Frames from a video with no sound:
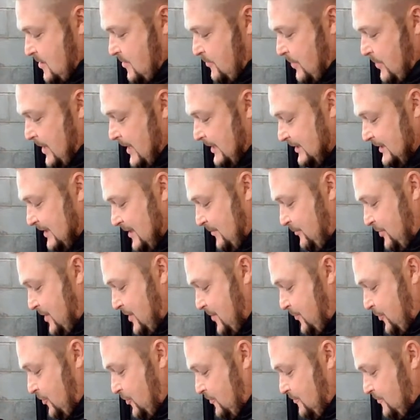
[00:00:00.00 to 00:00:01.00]
by some
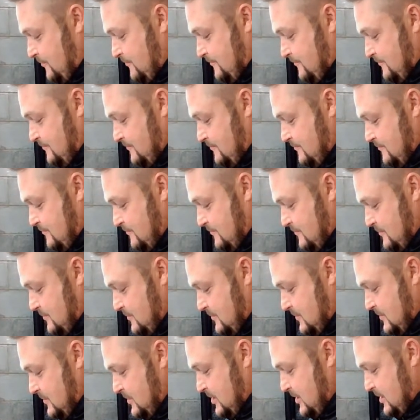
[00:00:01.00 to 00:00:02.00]
people.
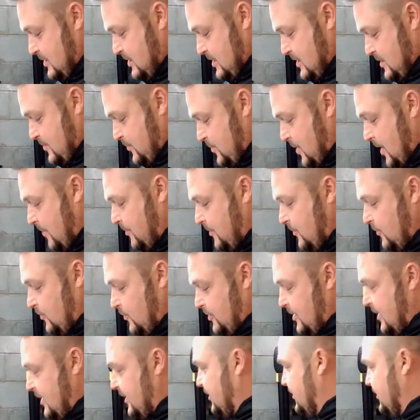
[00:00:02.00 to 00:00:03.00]
Probably will not